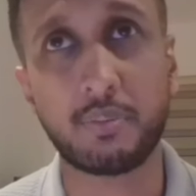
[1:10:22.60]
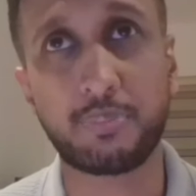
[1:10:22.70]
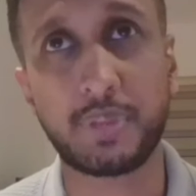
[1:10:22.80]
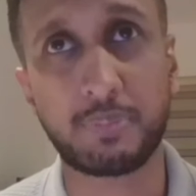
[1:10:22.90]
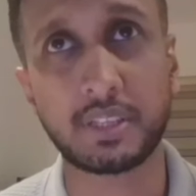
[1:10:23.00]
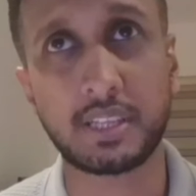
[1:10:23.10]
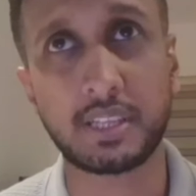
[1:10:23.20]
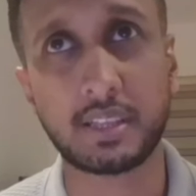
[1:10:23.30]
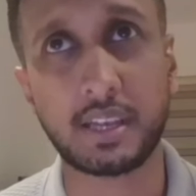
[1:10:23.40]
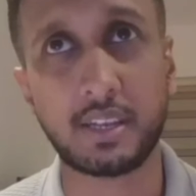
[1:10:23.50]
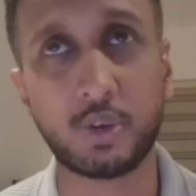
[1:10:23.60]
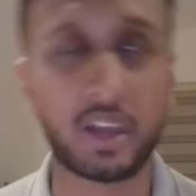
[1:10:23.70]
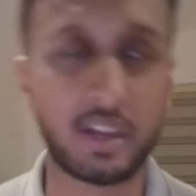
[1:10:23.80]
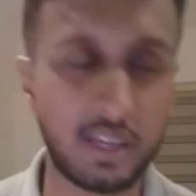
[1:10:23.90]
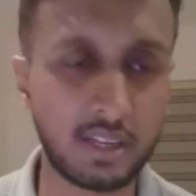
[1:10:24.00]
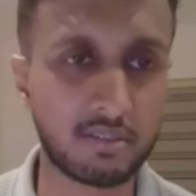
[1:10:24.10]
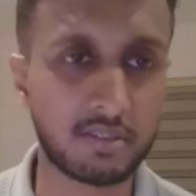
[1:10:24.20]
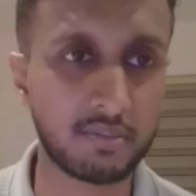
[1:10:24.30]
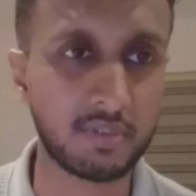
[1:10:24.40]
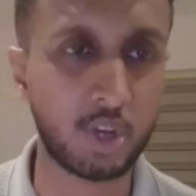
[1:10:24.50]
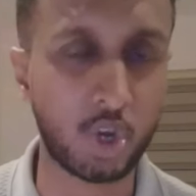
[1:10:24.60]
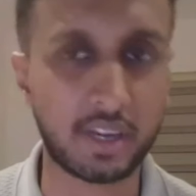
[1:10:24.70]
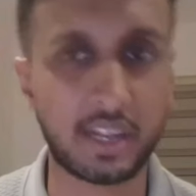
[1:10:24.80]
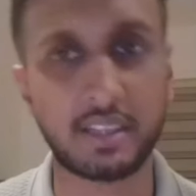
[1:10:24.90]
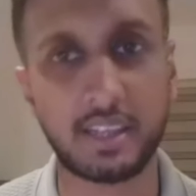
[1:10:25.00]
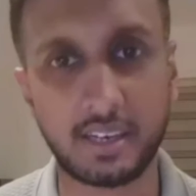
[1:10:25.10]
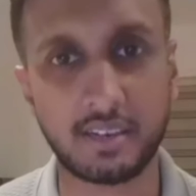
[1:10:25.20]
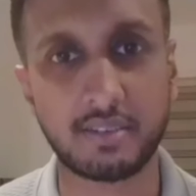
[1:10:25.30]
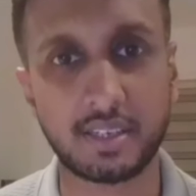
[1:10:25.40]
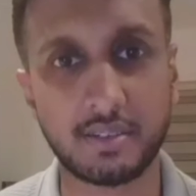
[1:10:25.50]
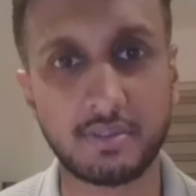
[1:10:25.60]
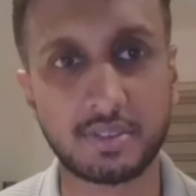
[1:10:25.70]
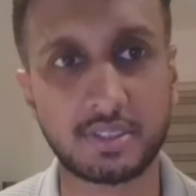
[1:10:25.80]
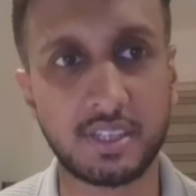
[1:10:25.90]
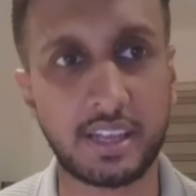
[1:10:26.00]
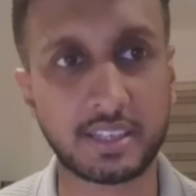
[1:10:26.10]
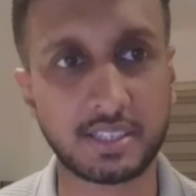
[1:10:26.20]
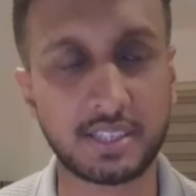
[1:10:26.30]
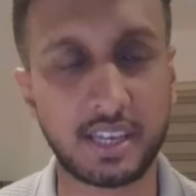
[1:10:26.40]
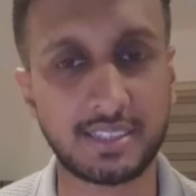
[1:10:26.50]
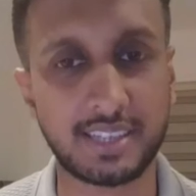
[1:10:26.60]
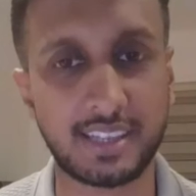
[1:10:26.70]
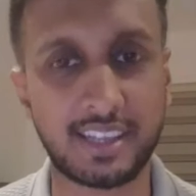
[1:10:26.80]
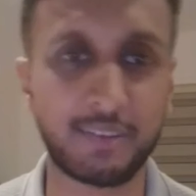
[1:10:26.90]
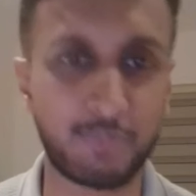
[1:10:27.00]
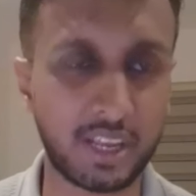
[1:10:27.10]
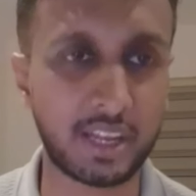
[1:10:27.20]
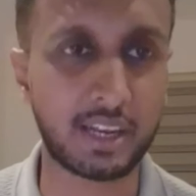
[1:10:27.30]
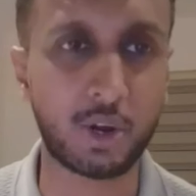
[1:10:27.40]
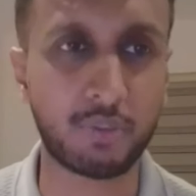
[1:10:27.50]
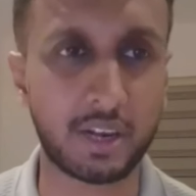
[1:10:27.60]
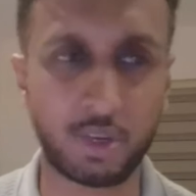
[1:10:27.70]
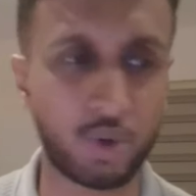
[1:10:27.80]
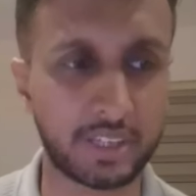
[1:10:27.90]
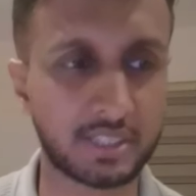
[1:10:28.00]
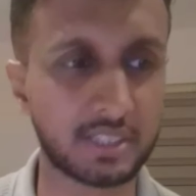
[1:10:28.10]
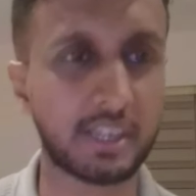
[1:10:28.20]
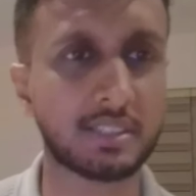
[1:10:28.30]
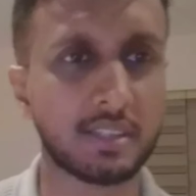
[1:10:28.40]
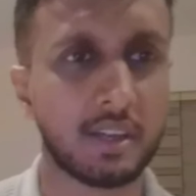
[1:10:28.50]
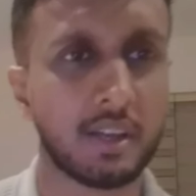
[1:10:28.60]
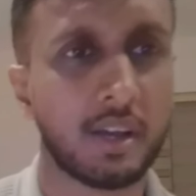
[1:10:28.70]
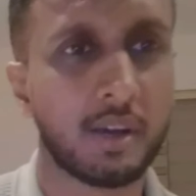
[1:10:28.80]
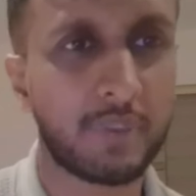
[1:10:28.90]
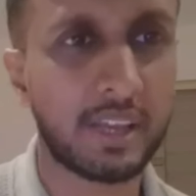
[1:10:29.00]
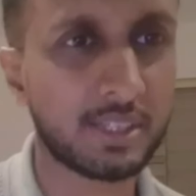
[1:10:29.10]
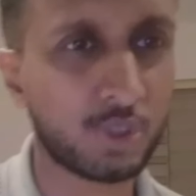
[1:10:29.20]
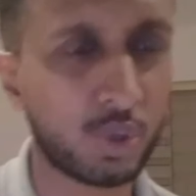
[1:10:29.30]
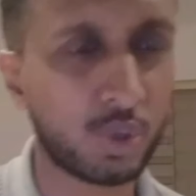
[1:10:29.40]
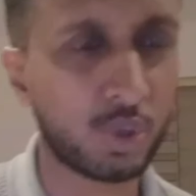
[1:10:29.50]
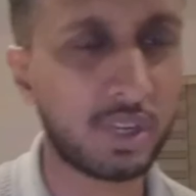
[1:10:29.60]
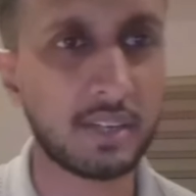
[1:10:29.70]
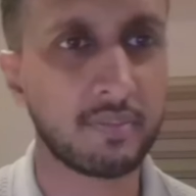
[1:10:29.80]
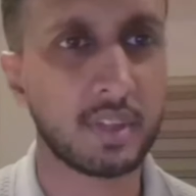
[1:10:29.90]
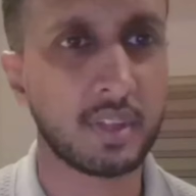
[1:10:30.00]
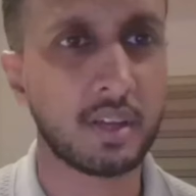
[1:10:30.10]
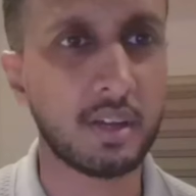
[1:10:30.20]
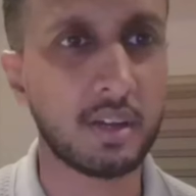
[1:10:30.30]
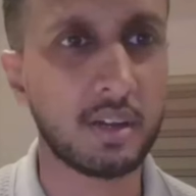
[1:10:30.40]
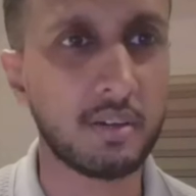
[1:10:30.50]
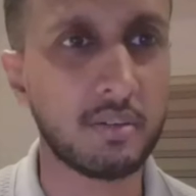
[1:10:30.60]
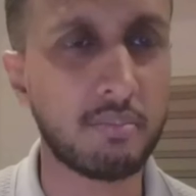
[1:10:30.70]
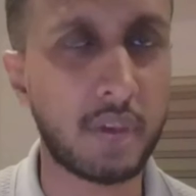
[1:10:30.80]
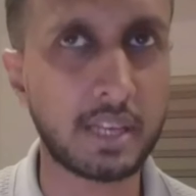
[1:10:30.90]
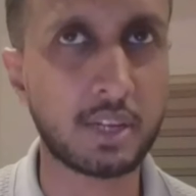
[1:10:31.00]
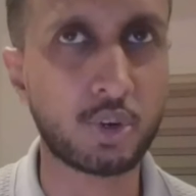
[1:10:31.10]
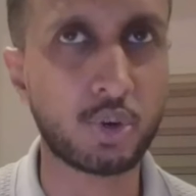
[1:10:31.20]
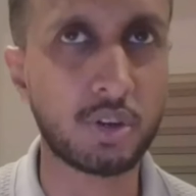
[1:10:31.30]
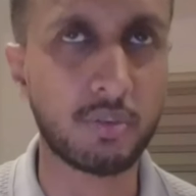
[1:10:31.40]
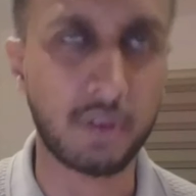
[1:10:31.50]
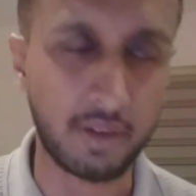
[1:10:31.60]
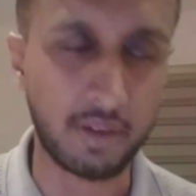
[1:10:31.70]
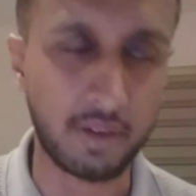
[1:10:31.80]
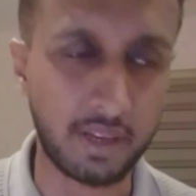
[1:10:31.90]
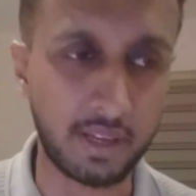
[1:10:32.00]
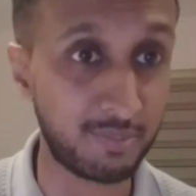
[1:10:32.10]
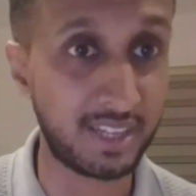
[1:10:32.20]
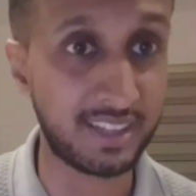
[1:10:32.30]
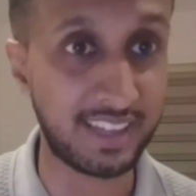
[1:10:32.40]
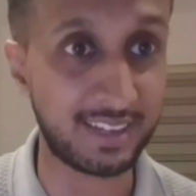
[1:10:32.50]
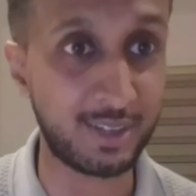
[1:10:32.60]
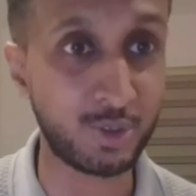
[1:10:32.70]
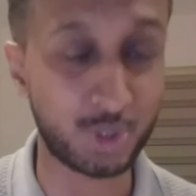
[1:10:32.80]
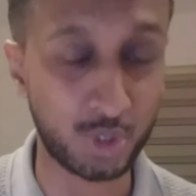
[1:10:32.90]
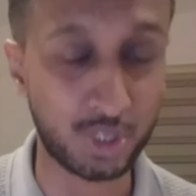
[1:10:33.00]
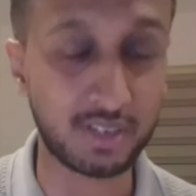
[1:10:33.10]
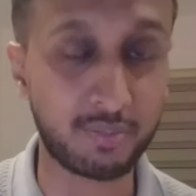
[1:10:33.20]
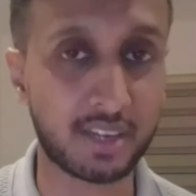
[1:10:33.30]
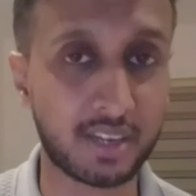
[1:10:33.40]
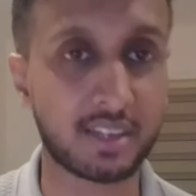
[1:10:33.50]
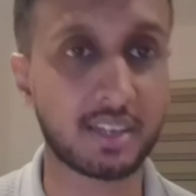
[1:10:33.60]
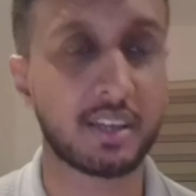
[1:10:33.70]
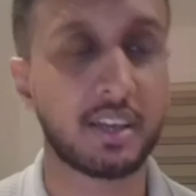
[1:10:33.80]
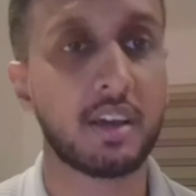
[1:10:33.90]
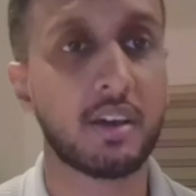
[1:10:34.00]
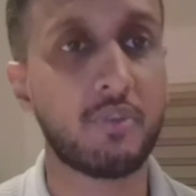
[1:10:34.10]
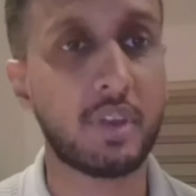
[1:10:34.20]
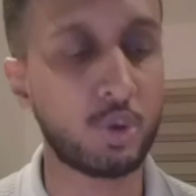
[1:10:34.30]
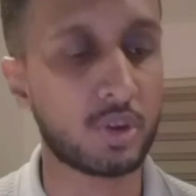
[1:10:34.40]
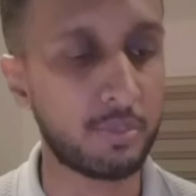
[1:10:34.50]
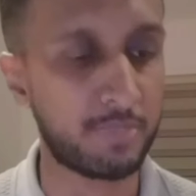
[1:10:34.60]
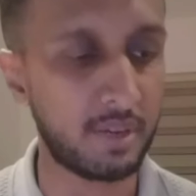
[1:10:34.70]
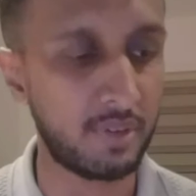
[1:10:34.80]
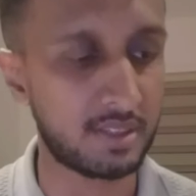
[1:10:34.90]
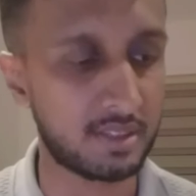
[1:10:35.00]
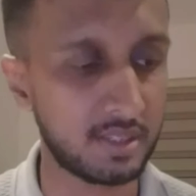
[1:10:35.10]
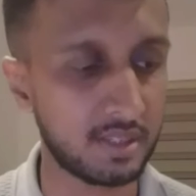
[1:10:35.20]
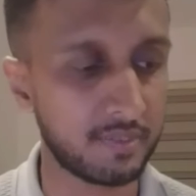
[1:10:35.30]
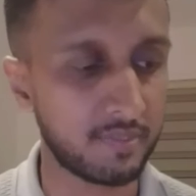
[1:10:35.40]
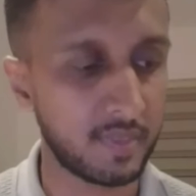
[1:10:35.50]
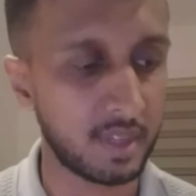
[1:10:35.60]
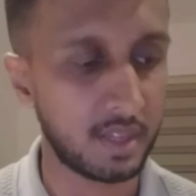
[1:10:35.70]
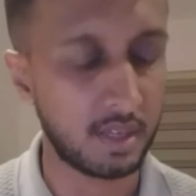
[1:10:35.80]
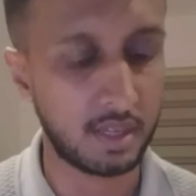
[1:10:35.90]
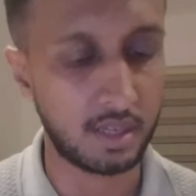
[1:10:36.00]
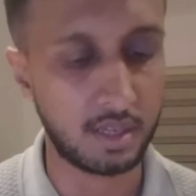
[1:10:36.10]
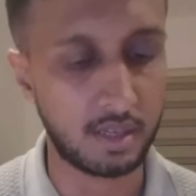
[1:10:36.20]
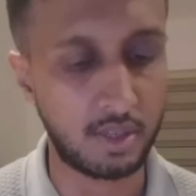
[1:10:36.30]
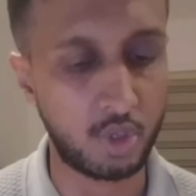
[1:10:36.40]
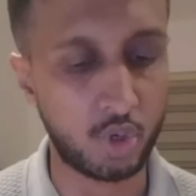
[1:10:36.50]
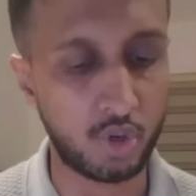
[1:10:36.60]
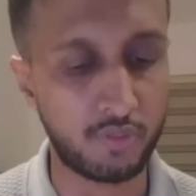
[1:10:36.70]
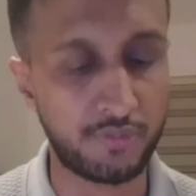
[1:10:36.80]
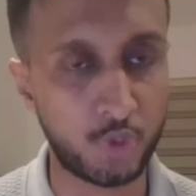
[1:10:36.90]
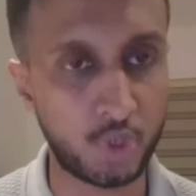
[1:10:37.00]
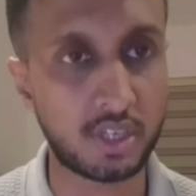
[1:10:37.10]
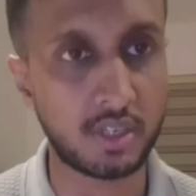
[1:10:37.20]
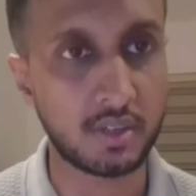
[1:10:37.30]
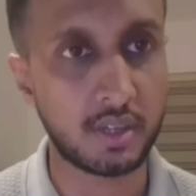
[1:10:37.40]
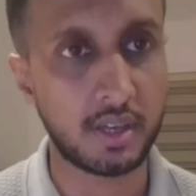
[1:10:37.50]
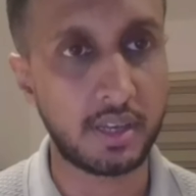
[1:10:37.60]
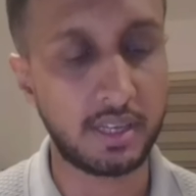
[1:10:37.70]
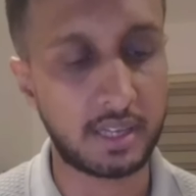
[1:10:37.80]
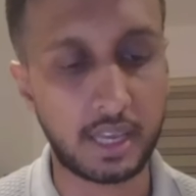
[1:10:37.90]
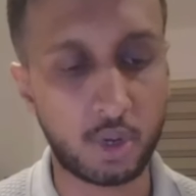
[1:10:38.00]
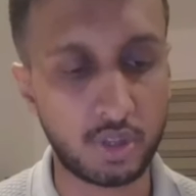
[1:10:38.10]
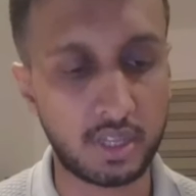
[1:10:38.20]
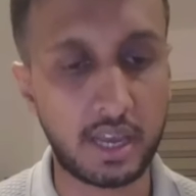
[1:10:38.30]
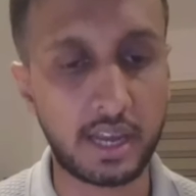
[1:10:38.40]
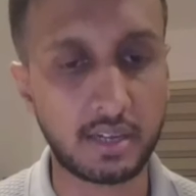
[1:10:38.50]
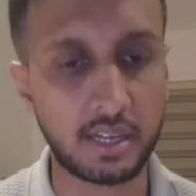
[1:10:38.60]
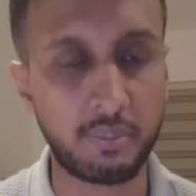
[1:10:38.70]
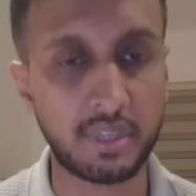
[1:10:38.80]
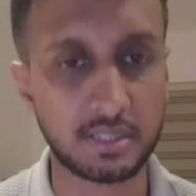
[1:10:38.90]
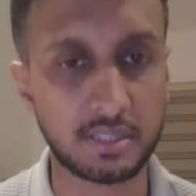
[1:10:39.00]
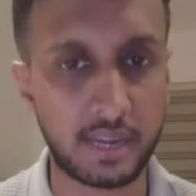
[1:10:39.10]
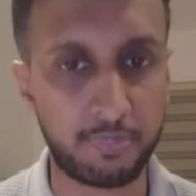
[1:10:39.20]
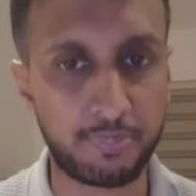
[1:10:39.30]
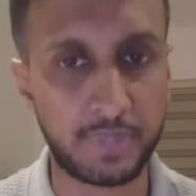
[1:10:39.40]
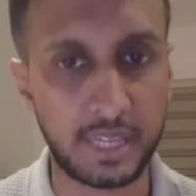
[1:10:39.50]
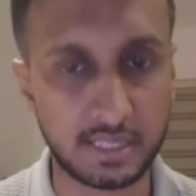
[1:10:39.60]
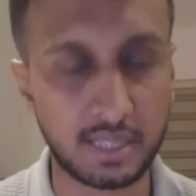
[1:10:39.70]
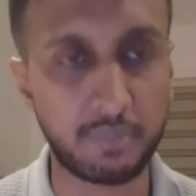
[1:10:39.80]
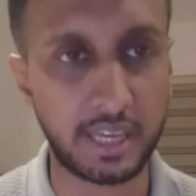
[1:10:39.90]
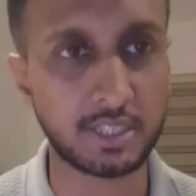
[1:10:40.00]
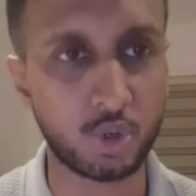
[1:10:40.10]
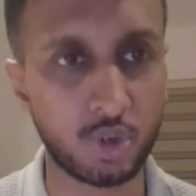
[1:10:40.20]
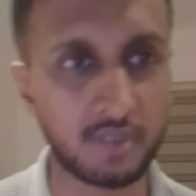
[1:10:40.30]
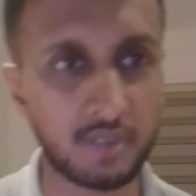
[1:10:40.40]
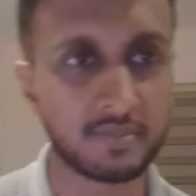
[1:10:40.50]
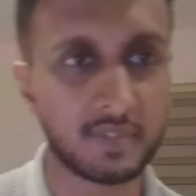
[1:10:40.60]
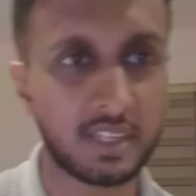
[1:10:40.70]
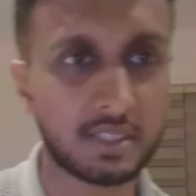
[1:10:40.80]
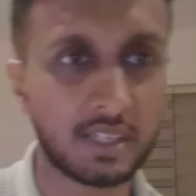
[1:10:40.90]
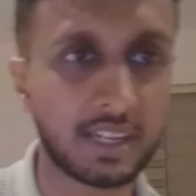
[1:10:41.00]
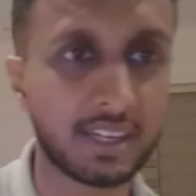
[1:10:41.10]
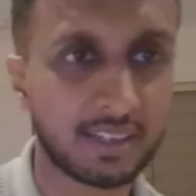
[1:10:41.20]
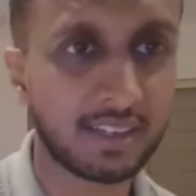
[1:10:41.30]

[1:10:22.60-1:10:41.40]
people think that you can eat a lot and then still exercise and then bring it down, but your exercise plays only a uh, minor role. It doesn't mean that you shouldn't, but uh, when you compare with uh, uh, your food intake or the dietary habits, that plays the major role, isn't it?